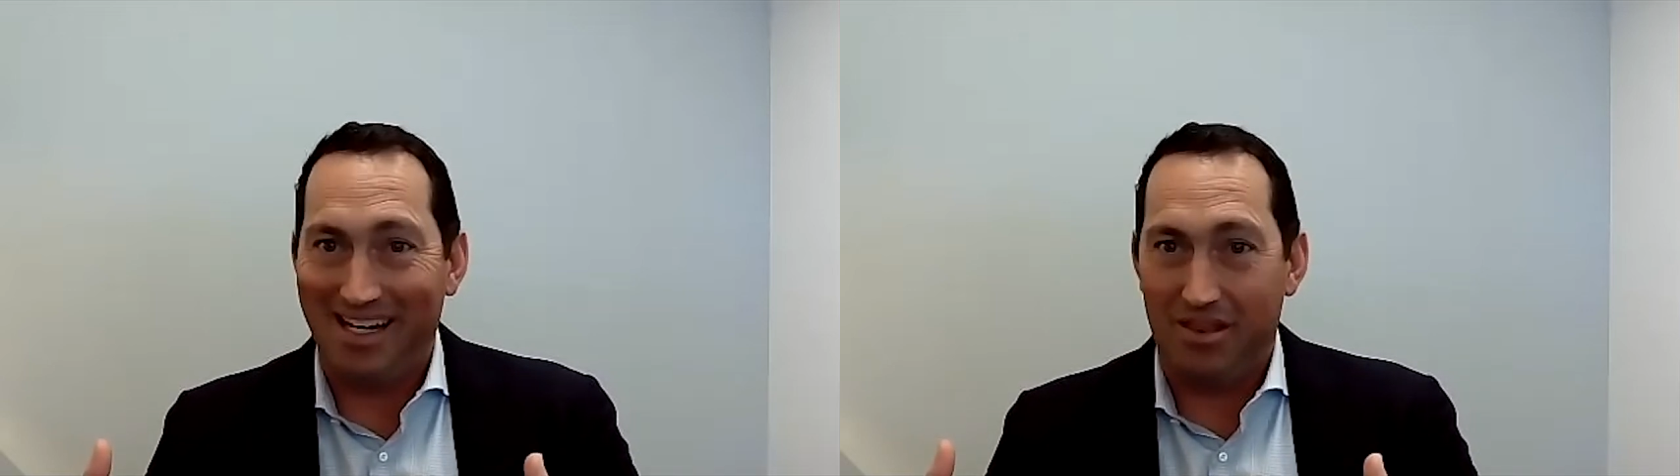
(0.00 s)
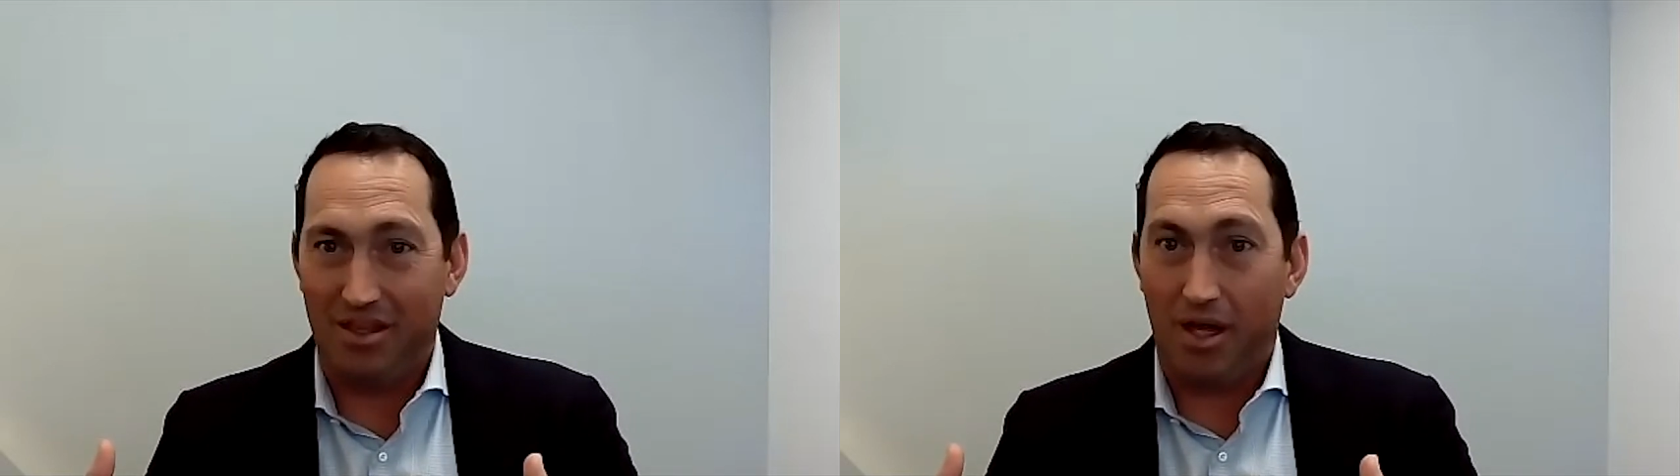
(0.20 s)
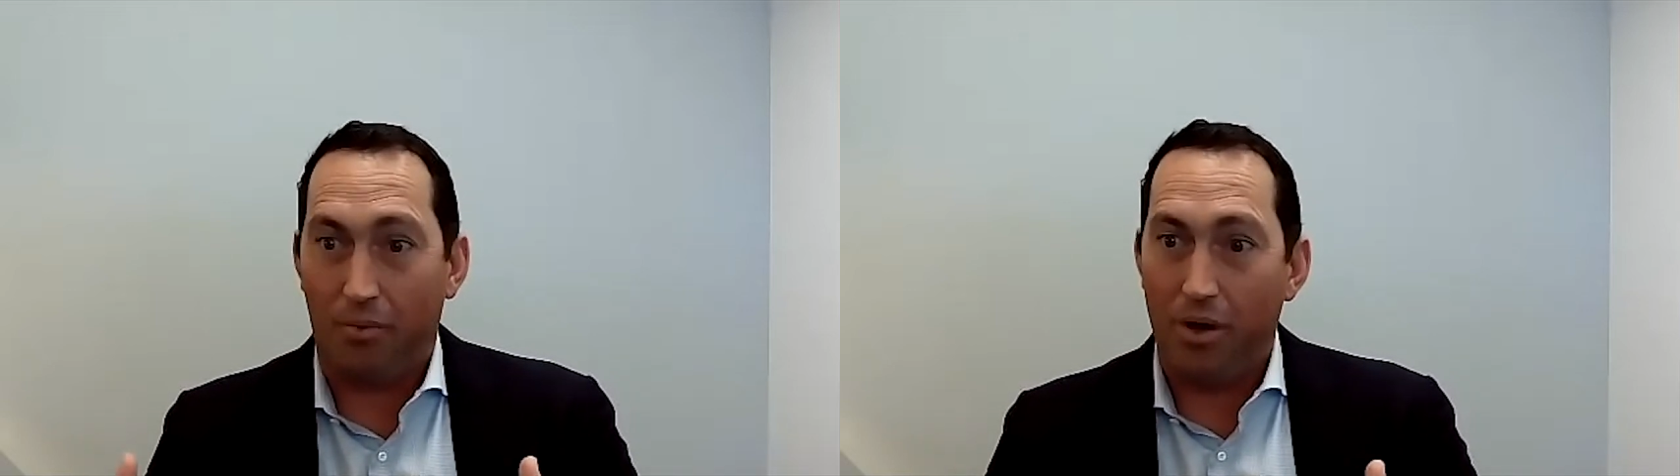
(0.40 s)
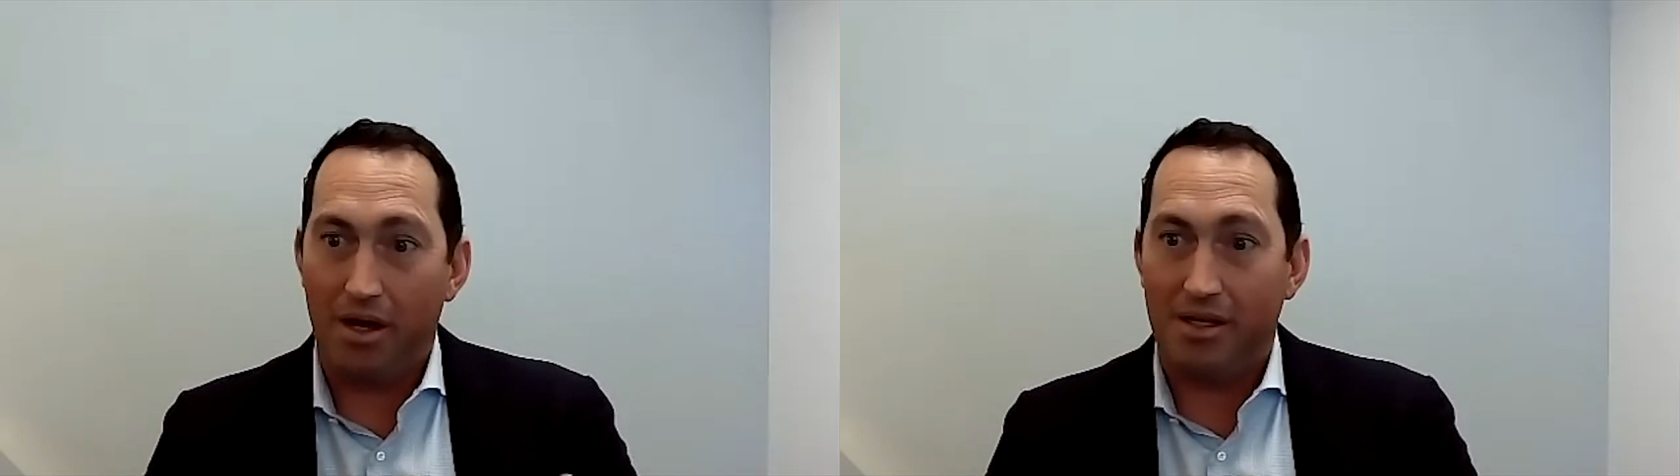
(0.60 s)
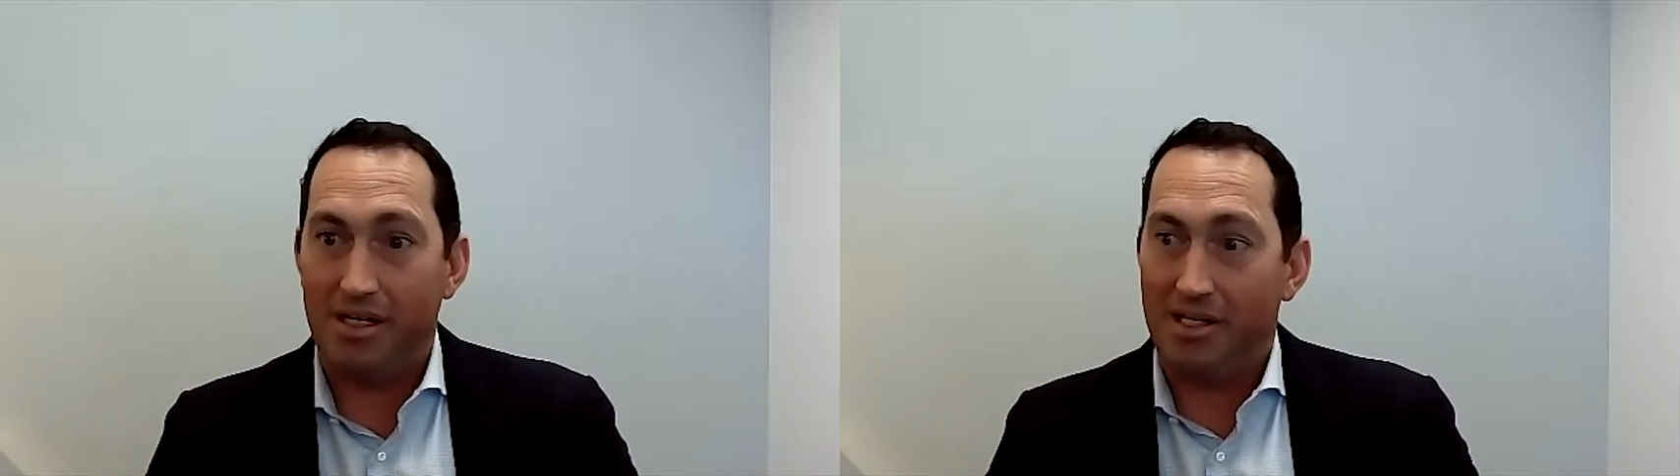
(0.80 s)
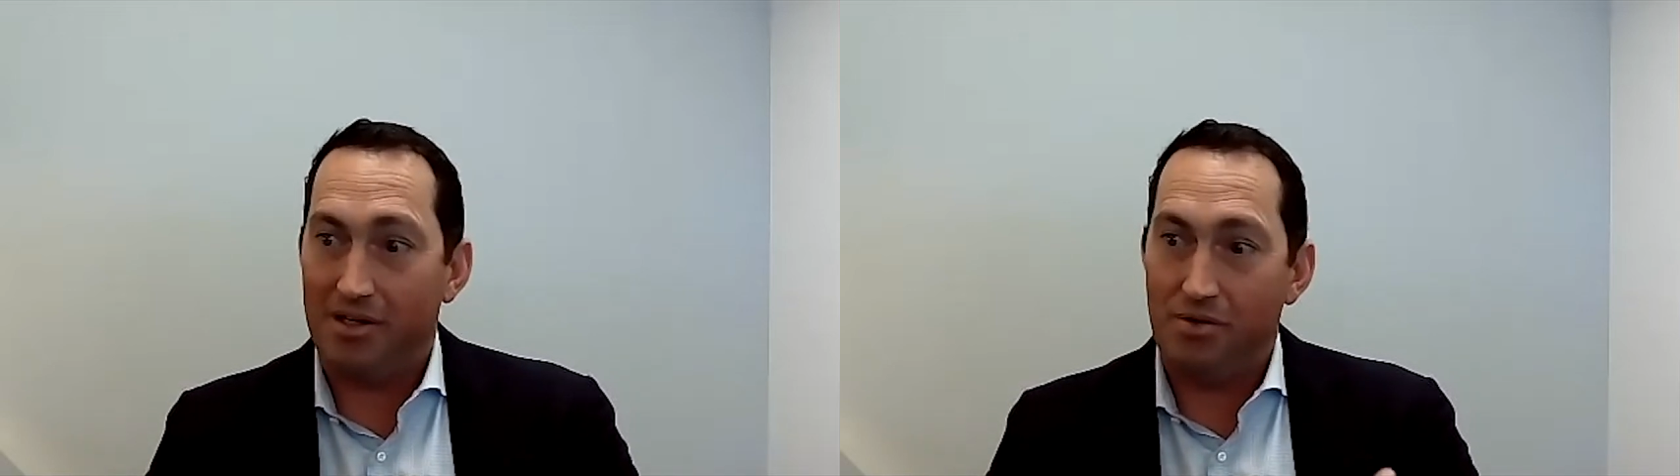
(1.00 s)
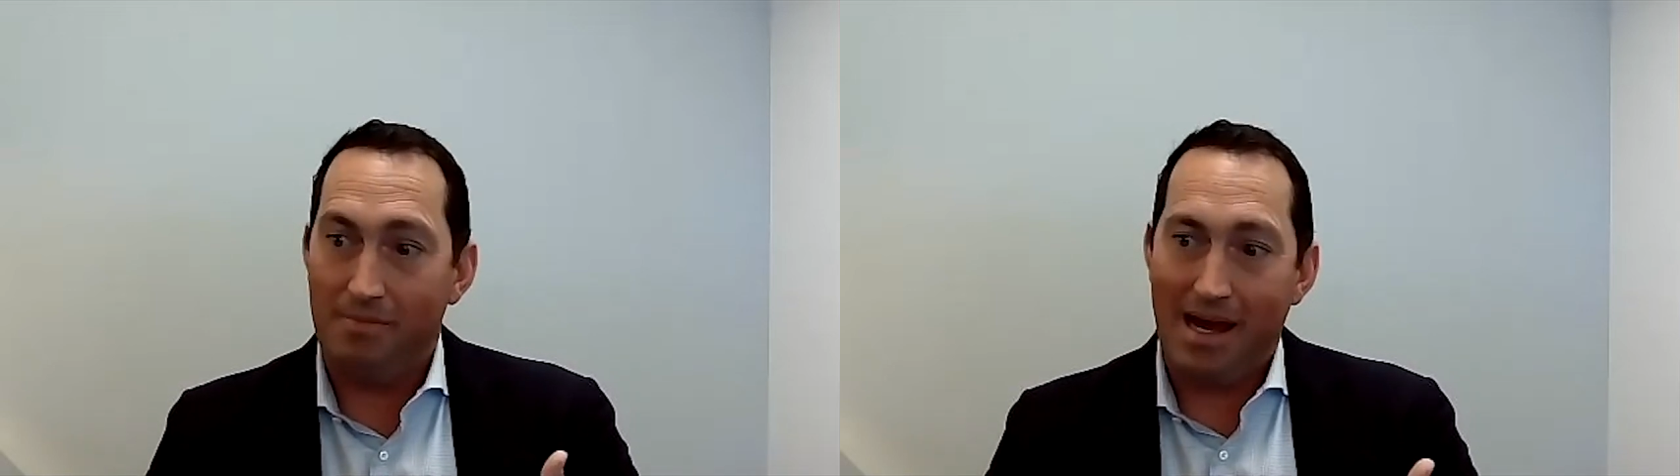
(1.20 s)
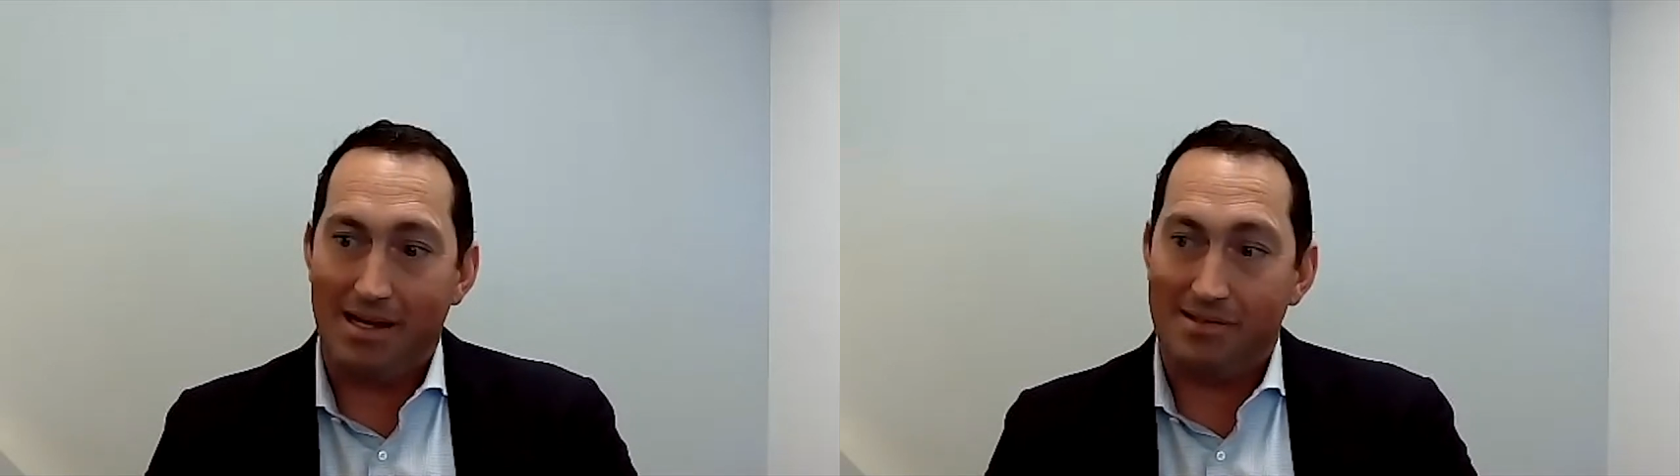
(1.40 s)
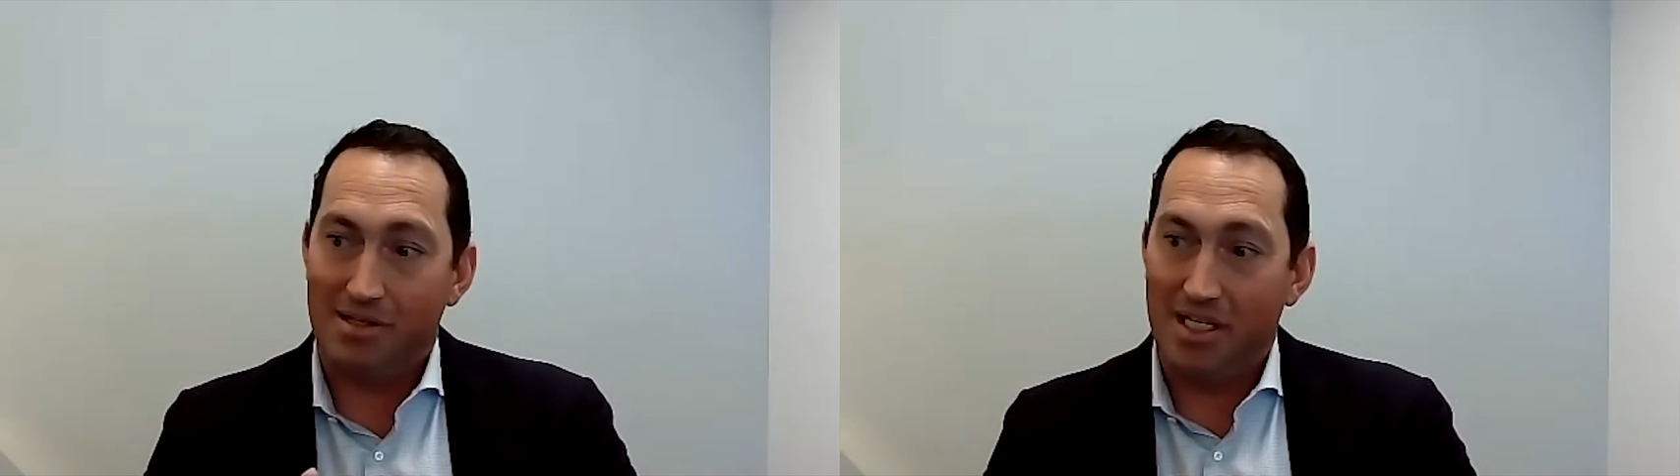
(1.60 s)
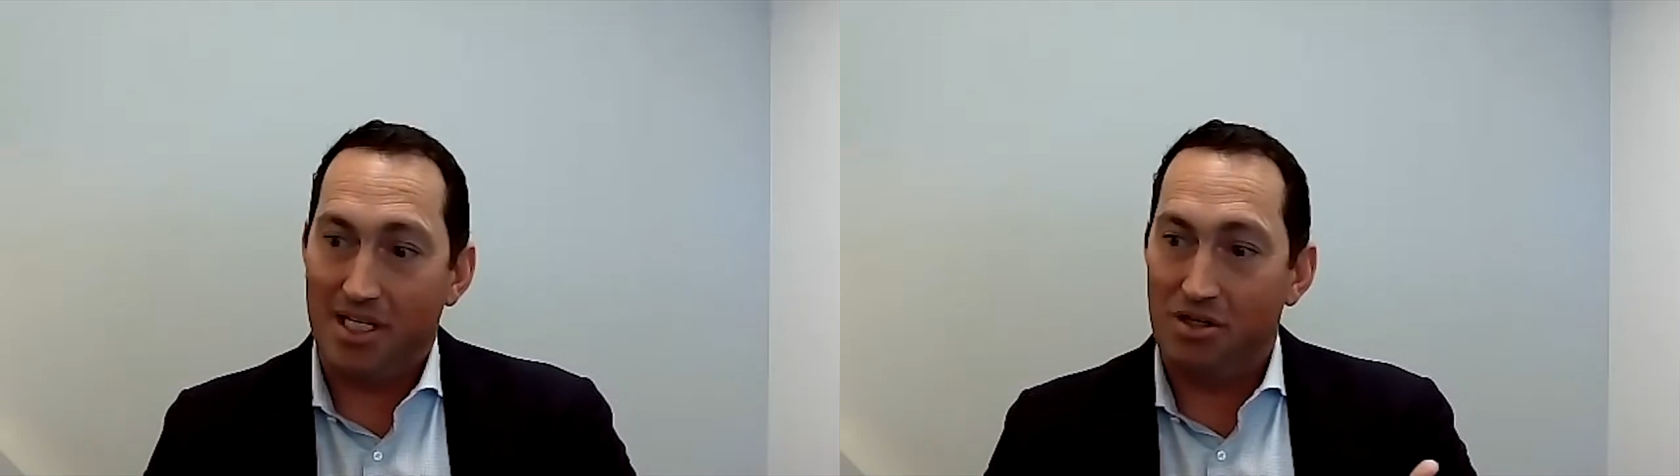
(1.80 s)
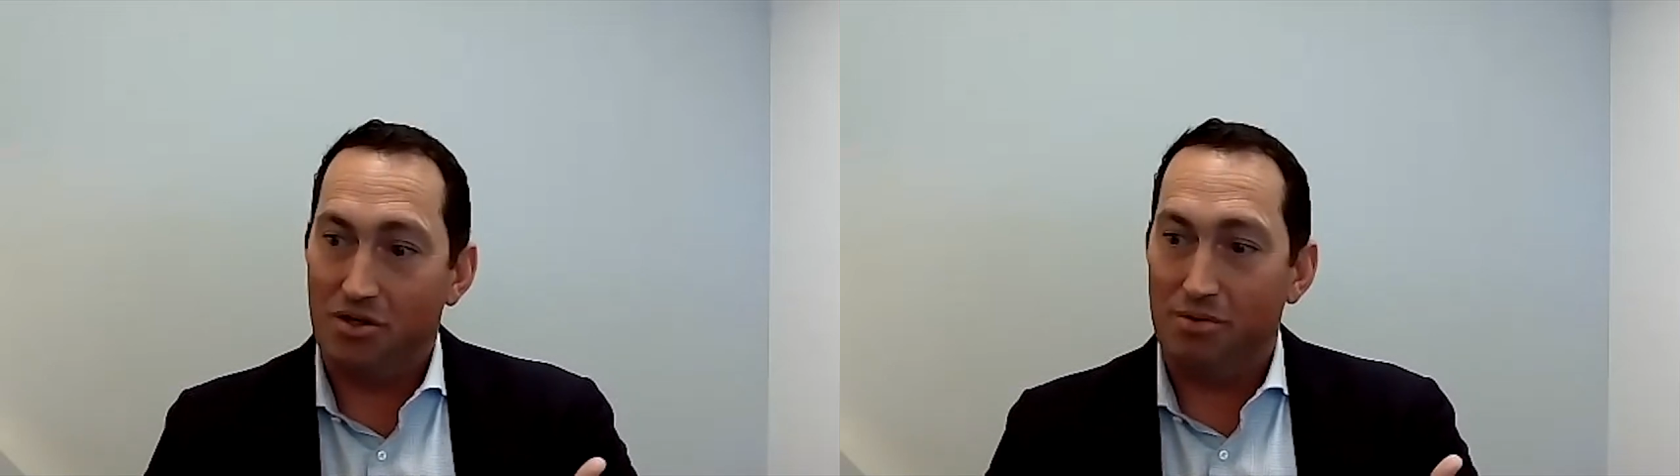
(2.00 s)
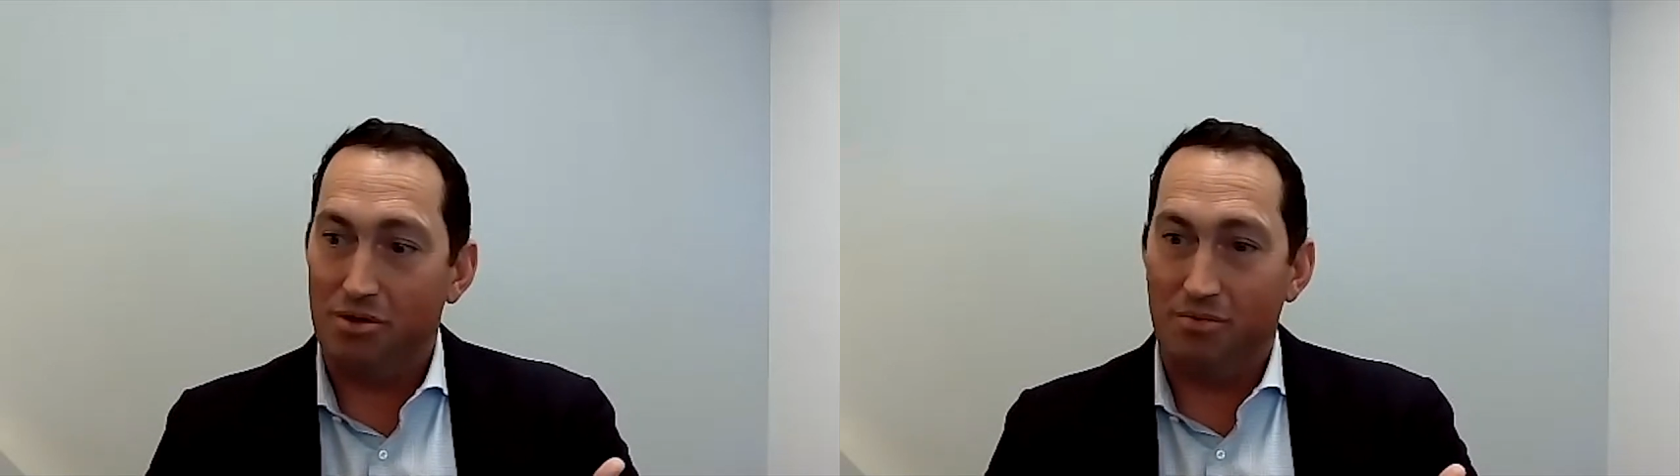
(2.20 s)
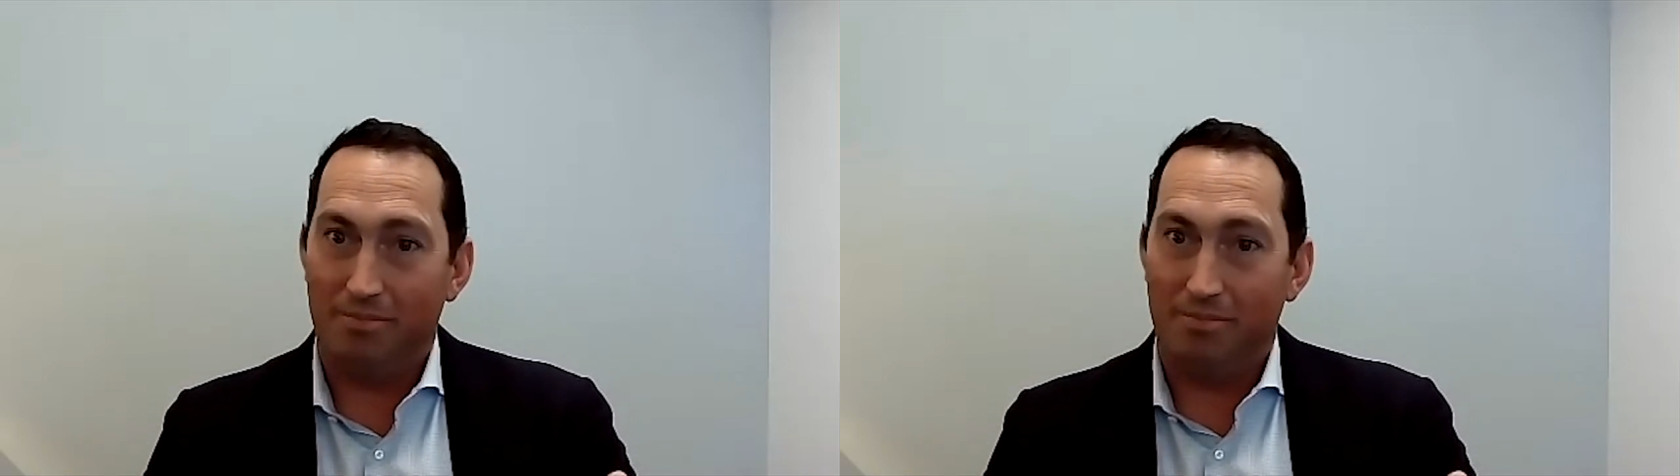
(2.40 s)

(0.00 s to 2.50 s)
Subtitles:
And they're like, well, you need a new mast, you need a new boom.